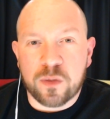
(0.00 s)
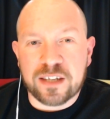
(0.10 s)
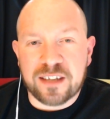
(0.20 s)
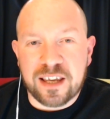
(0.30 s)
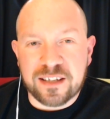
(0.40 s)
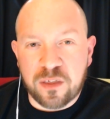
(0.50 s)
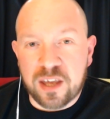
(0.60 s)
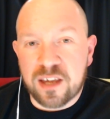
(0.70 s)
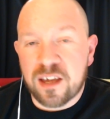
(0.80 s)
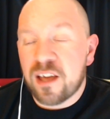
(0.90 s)
these days, I
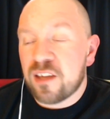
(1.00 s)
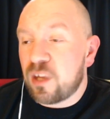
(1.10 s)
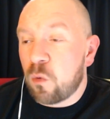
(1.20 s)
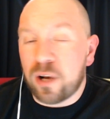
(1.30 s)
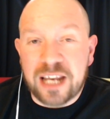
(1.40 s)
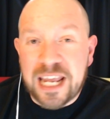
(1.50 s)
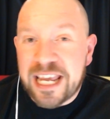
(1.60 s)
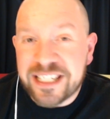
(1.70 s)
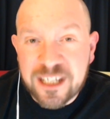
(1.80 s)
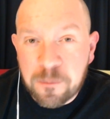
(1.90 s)
think. They want it
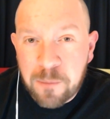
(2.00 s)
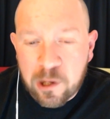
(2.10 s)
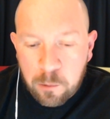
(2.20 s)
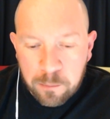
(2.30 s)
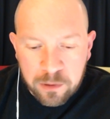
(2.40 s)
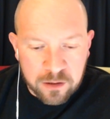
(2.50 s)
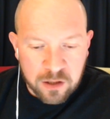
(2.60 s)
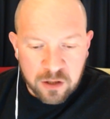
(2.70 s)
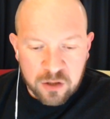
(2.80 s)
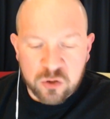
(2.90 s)
easy to pick up.
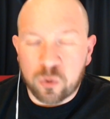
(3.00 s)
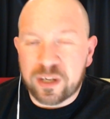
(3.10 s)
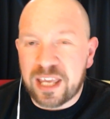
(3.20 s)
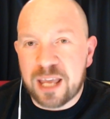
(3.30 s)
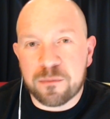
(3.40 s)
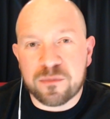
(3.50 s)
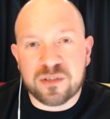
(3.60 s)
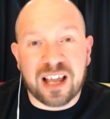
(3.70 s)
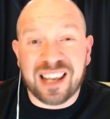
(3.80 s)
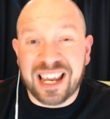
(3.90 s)
So games
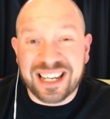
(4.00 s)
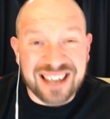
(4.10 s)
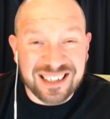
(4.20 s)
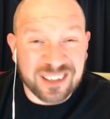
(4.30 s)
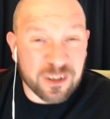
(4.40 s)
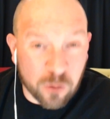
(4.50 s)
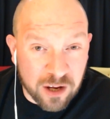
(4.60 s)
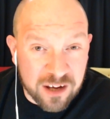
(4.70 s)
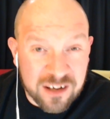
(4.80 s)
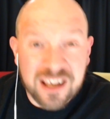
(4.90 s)
like Test of
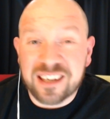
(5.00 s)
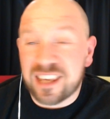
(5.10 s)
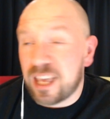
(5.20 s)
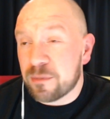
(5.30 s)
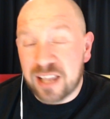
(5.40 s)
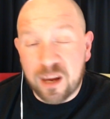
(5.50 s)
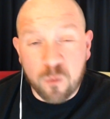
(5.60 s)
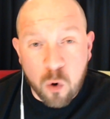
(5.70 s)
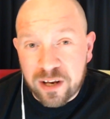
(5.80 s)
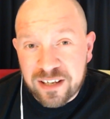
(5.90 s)
Honor, games like
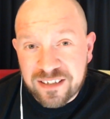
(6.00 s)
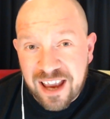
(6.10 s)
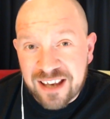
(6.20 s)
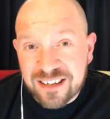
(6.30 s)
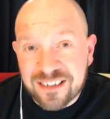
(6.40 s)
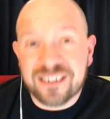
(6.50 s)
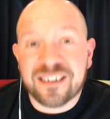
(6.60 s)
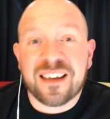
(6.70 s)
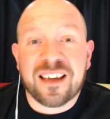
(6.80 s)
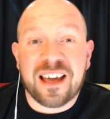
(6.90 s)
Walking Dead,
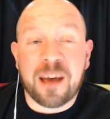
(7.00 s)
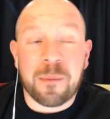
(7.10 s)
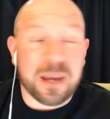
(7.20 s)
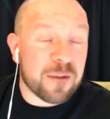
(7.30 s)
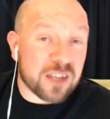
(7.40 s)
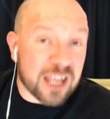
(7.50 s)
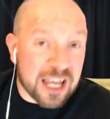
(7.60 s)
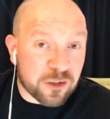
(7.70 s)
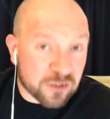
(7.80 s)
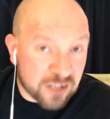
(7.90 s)
even the
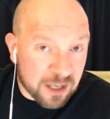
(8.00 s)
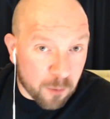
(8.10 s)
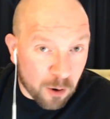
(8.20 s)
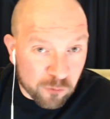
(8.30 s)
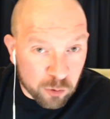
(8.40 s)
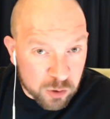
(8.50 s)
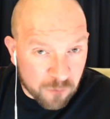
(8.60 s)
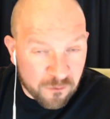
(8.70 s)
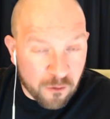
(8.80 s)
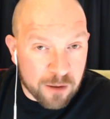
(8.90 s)
Age of Sigmar rules
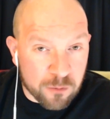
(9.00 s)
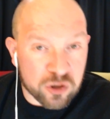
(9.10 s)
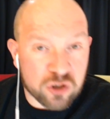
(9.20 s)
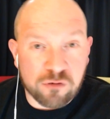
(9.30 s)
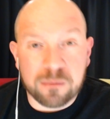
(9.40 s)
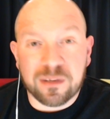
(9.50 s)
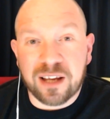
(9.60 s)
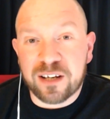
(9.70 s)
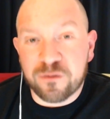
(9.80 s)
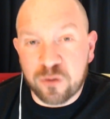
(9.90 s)
were very much
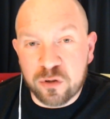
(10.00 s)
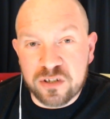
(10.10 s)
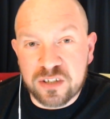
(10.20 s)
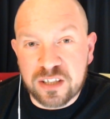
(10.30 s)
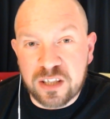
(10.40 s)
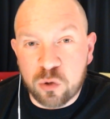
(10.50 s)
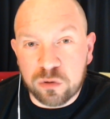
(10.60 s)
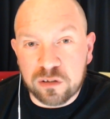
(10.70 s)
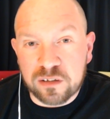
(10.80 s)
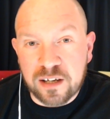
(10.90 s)
streamlined versus the
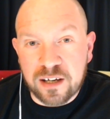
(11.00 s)
old